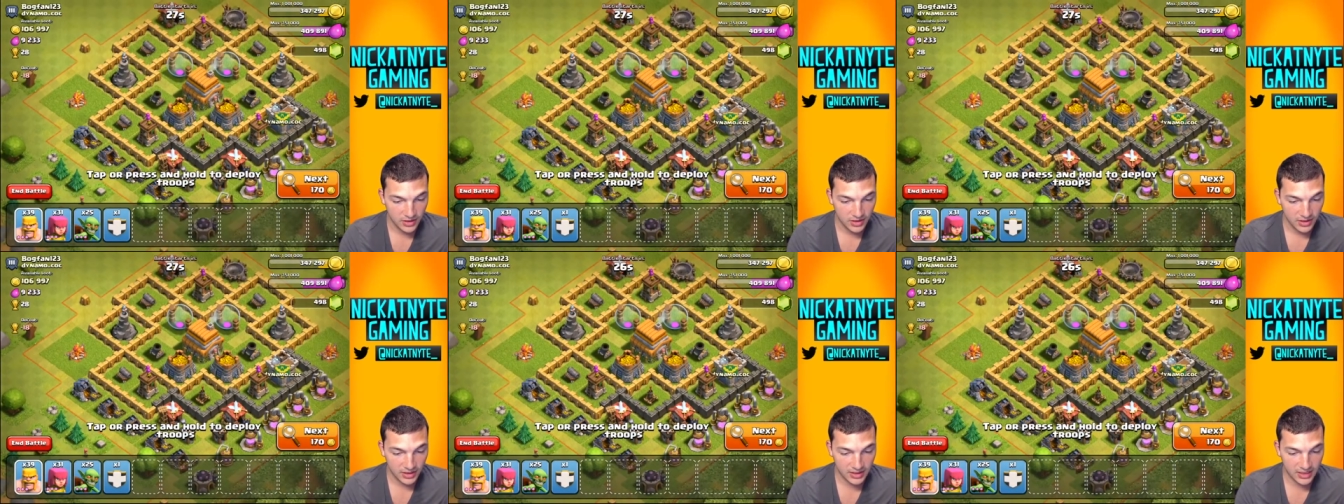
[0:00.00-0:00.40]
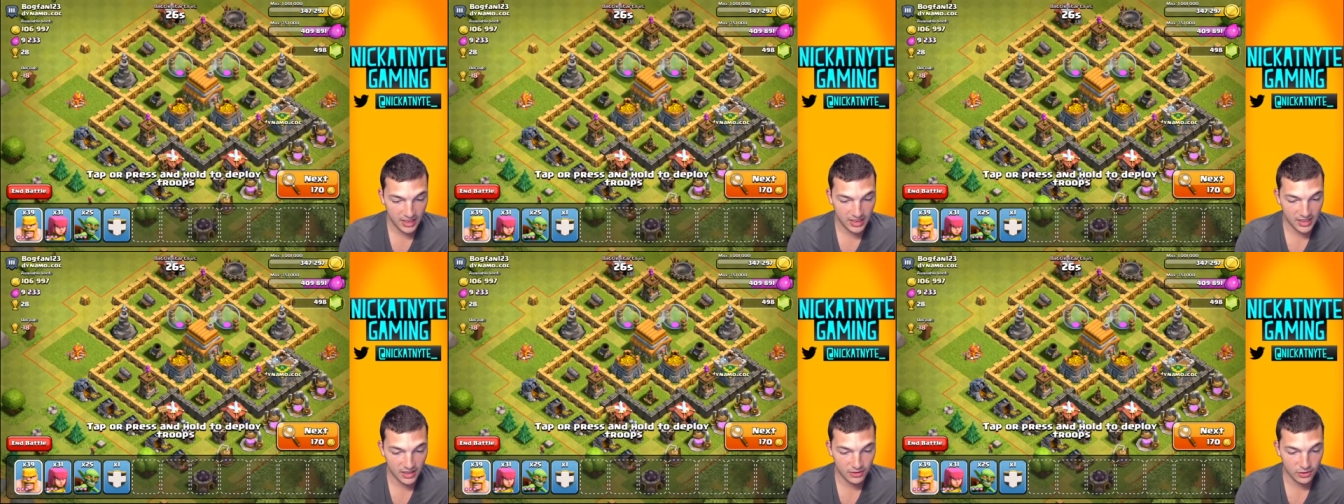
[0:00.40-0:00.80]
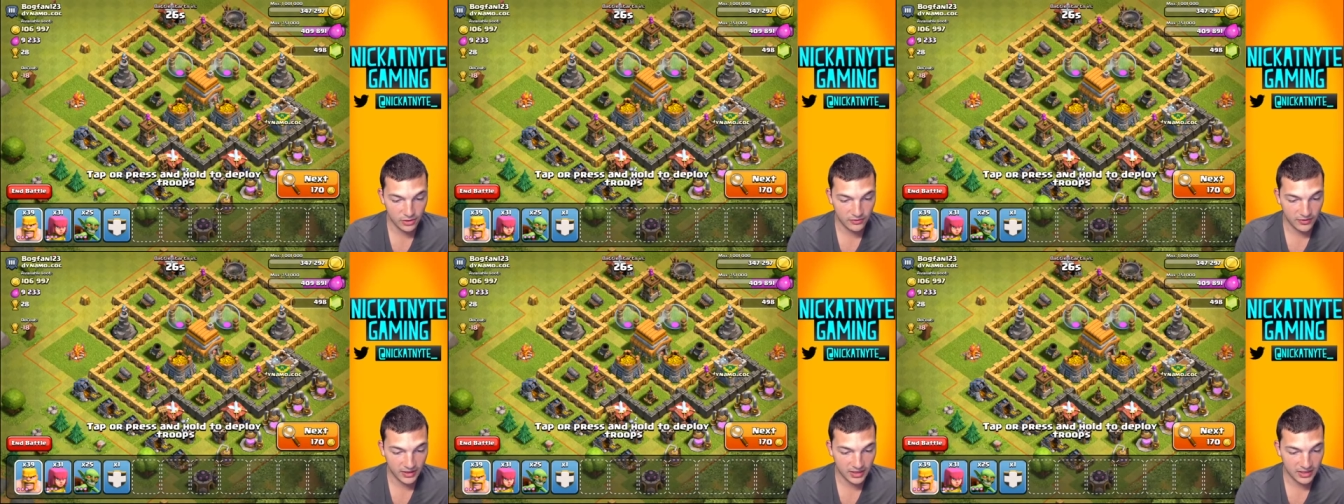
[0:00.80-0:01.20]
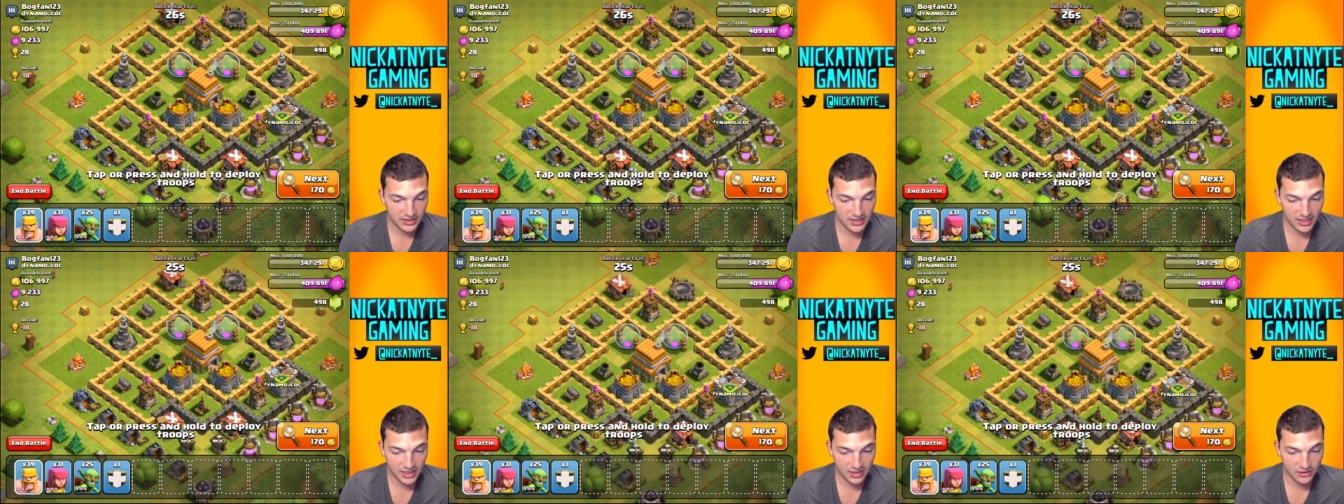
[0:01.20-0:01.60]
Again, I don't know if I can
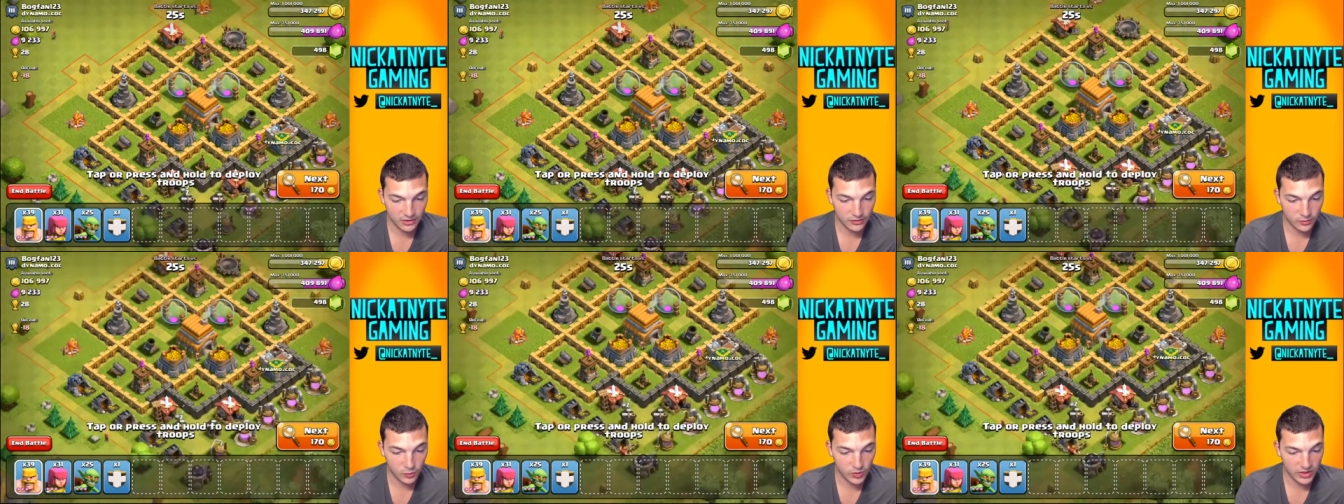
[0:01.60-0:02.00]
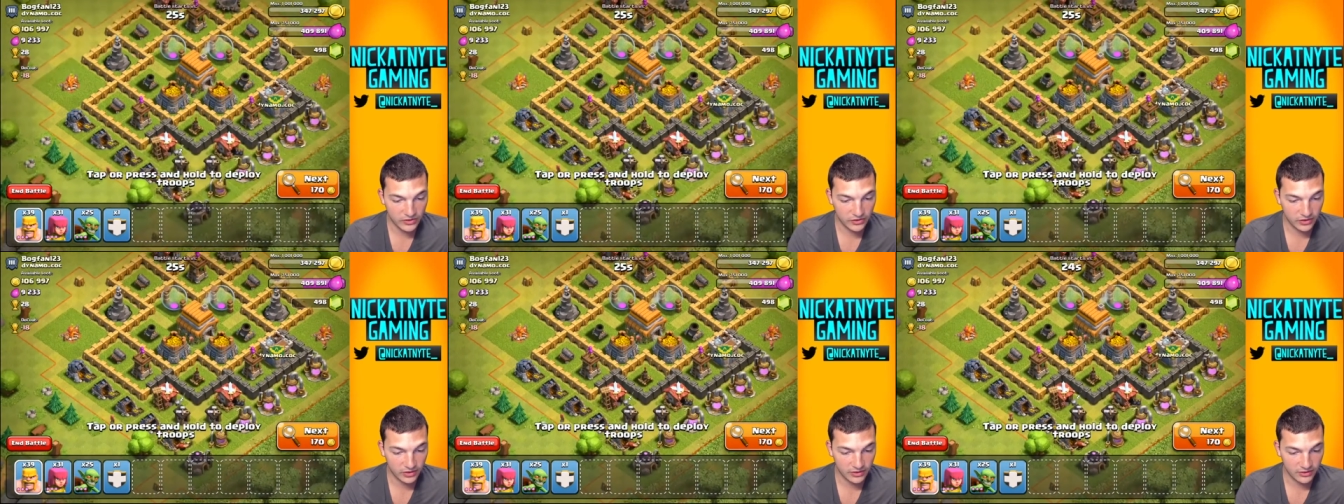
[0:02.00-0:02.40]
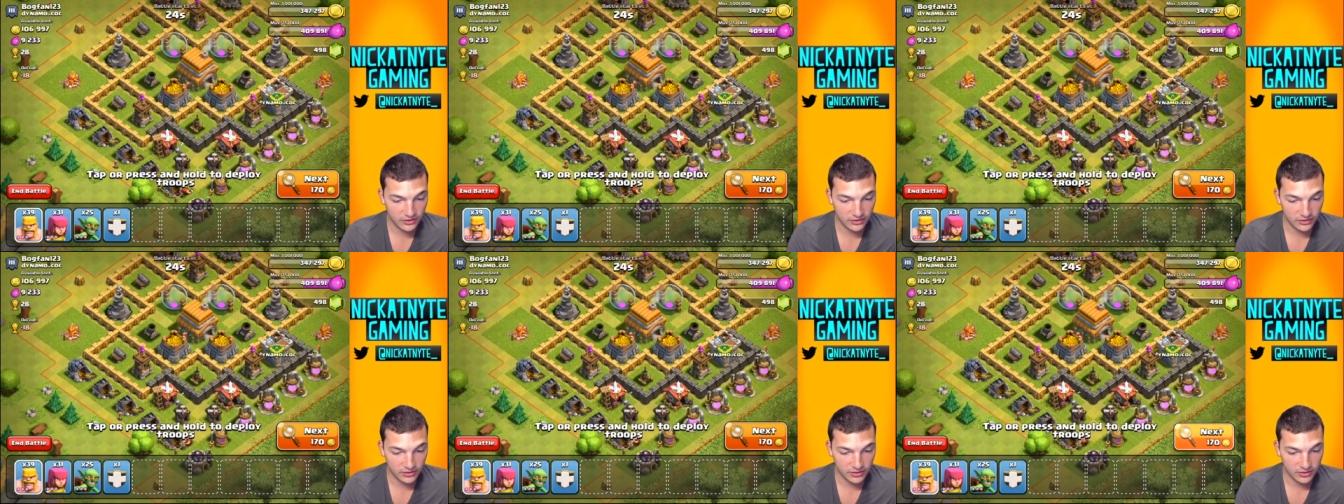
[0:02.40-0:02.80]
take out those wizards.